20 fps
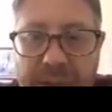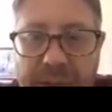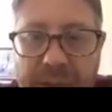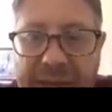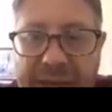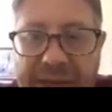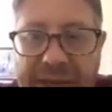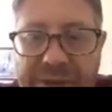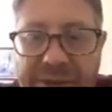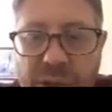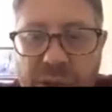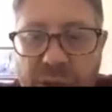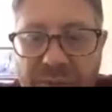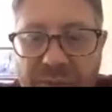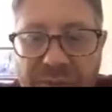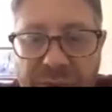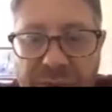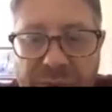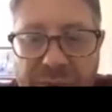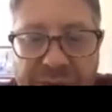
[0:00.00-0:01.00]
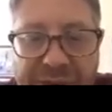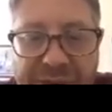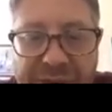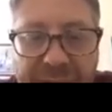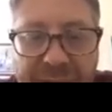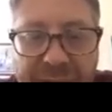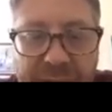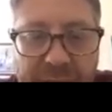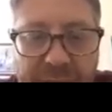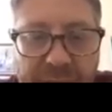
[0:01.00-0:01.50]
As you go further
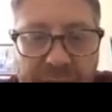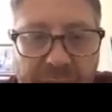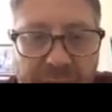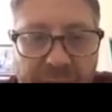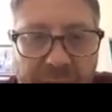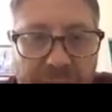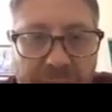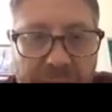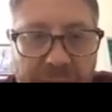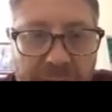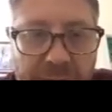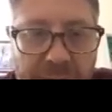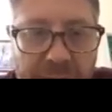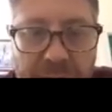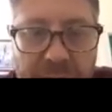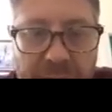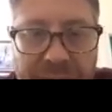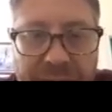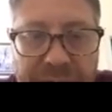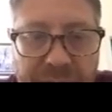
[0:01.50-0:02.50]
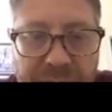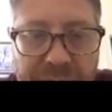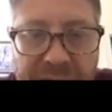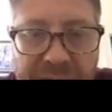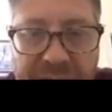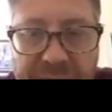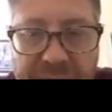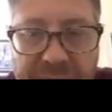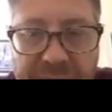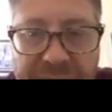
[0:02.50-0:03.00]
down, we're still trying
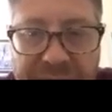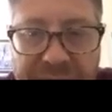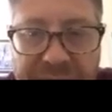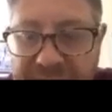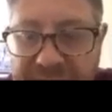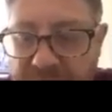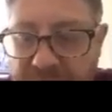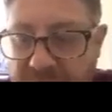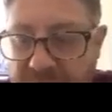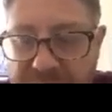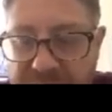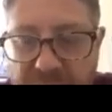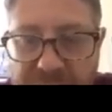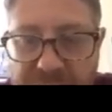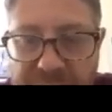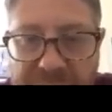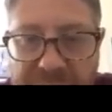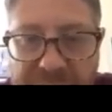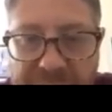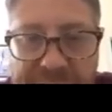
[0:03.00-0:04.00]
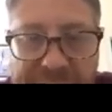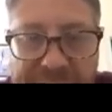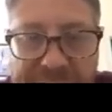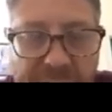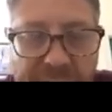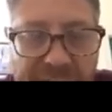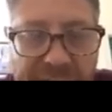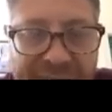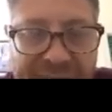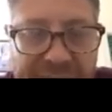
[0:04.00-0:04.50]
to understand what's going on, and so
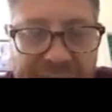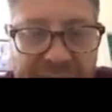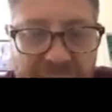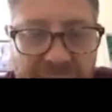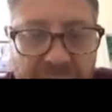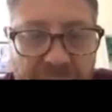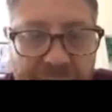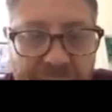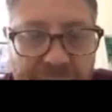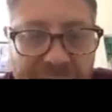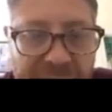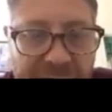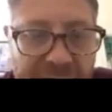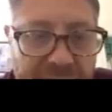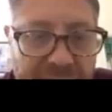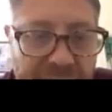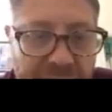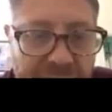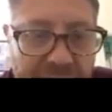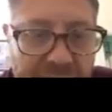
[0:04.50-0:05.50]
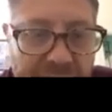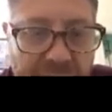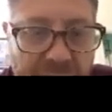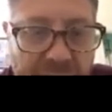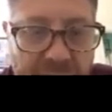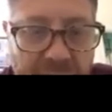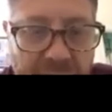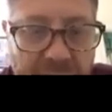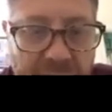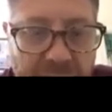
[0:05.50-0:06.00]
obviously a little
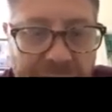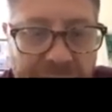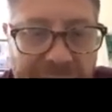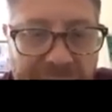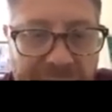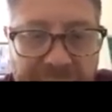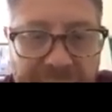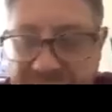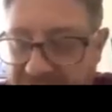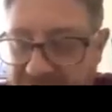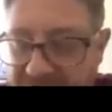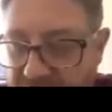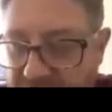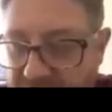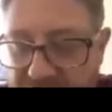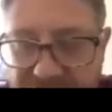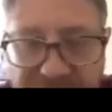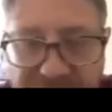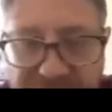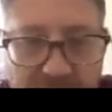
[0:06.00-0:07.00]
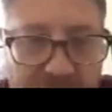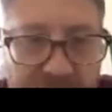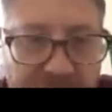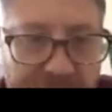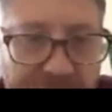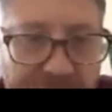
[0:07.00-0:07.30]
bit of confusion.